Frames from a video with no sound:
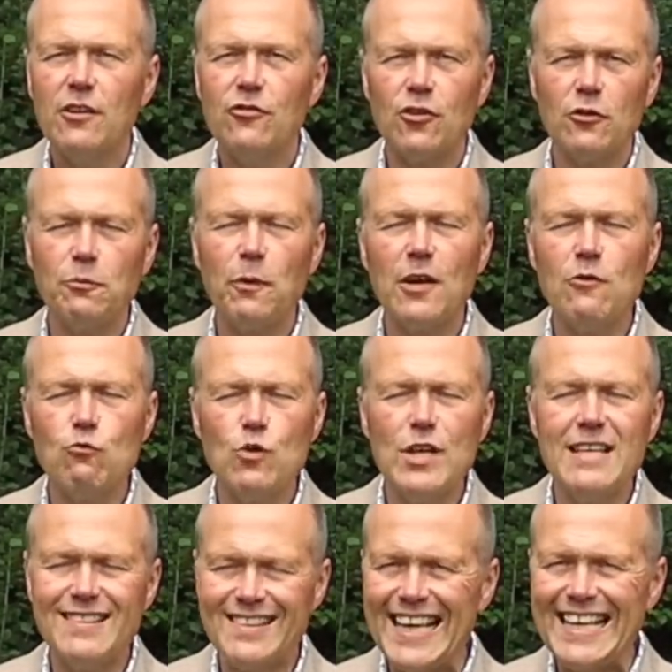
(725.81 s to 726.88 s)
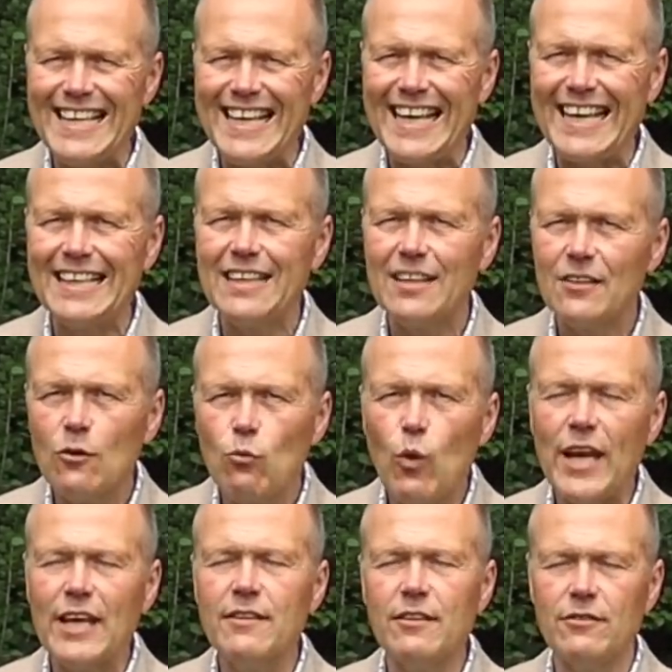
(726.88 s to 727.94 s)
just by rethinking the
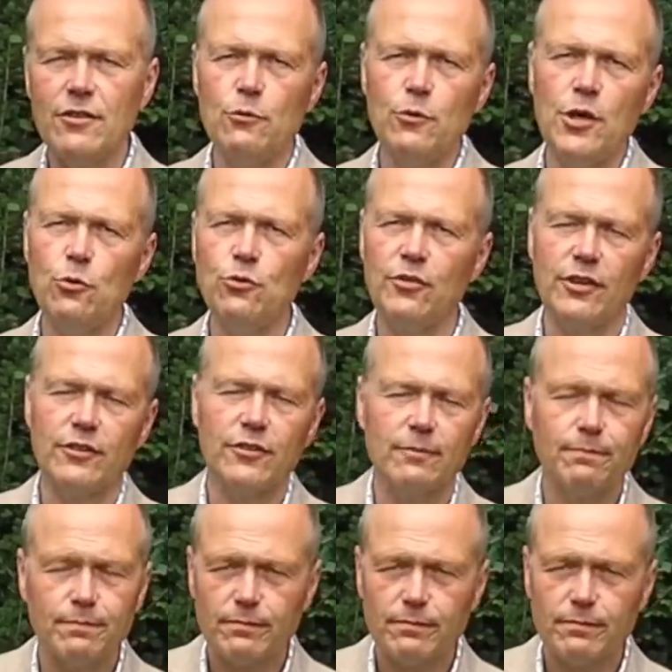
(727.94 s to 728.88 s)
way that you use it.